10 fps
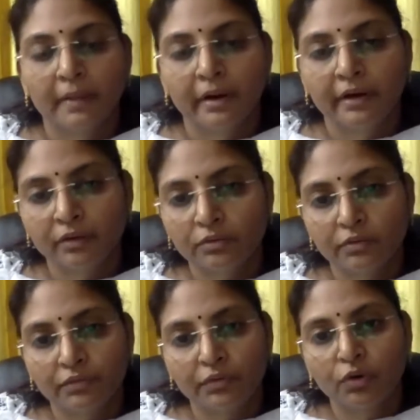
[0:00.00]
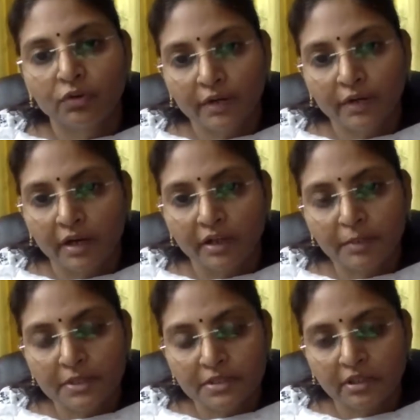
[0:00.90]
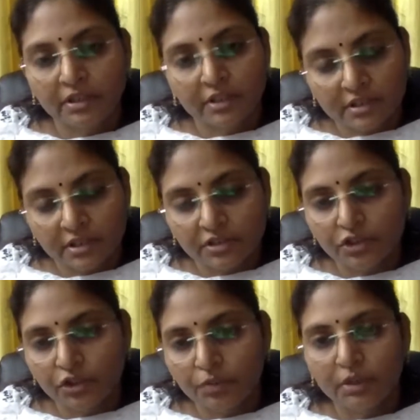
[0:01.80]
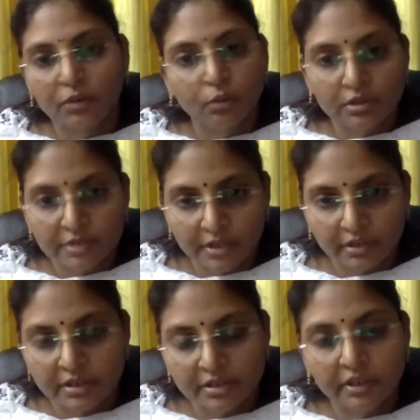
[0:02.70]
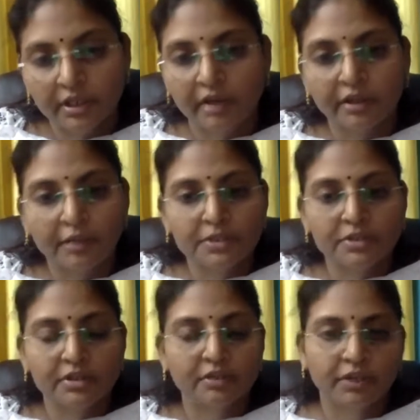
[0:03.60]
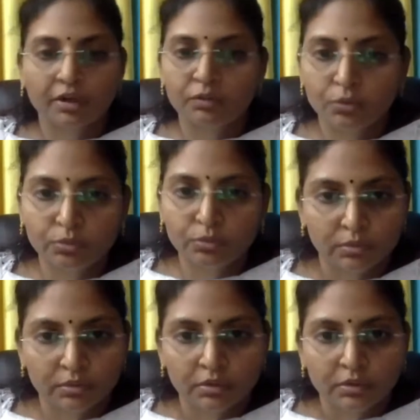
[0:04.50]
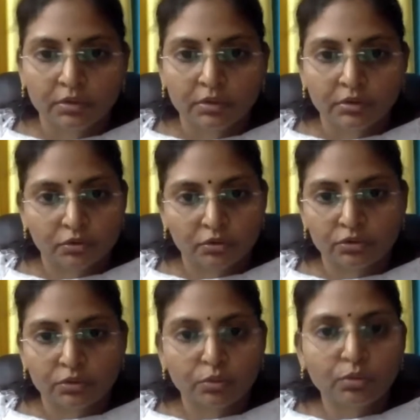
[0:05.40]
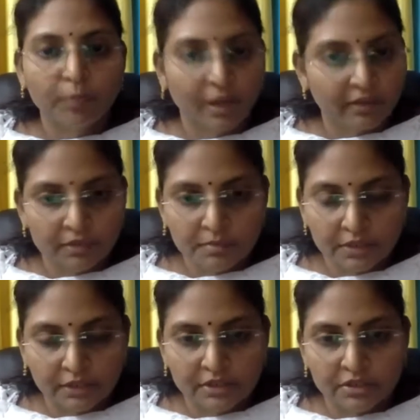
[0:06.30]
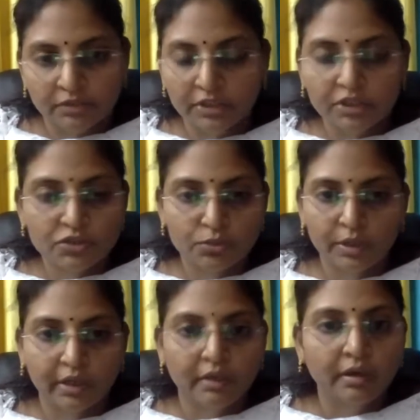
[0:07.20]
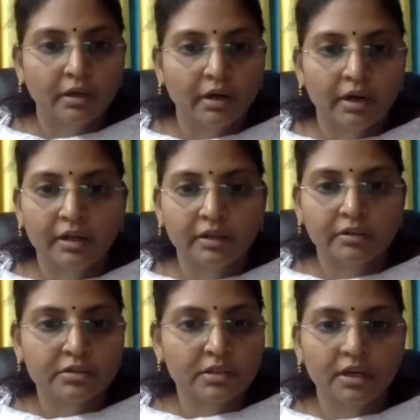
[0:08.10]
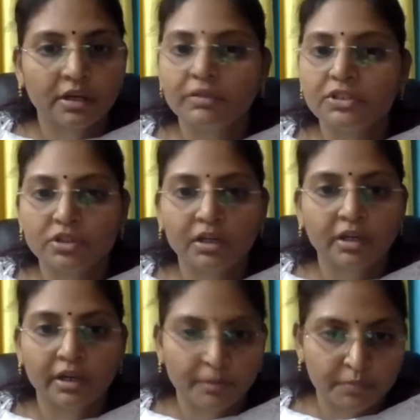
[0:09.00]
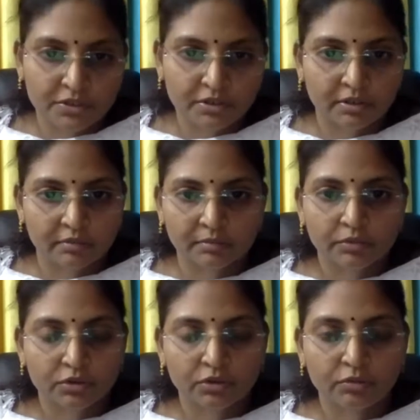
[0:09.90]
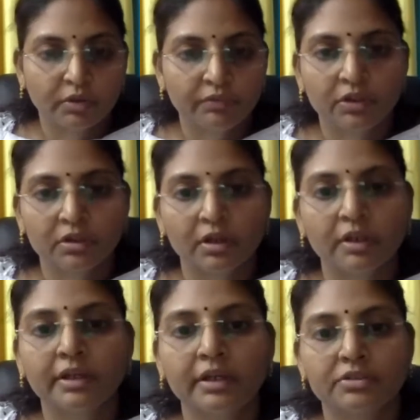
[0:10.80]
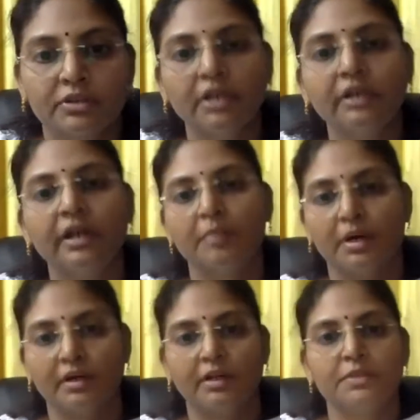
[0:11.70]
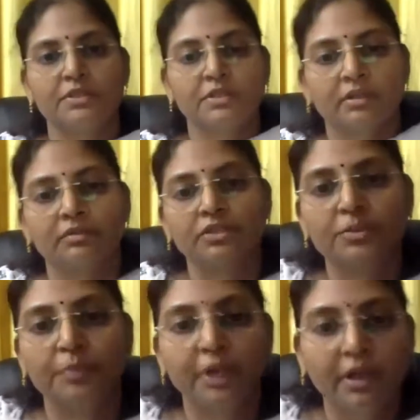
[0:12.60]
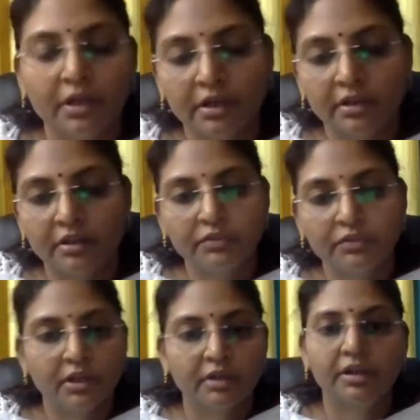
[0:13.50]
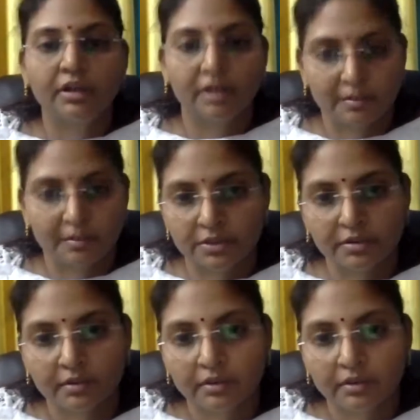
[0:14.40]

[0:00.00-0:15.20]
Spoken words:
And now if you go for RTPCR, it is considered to be the gold standard, sir. In RTPCR, we have 2. So 2 platforms are there, sir. One is Trunat and another is a conventional RTPCR. So what we are calling it as real-time RTPCR, which is being done at the DRDL labs.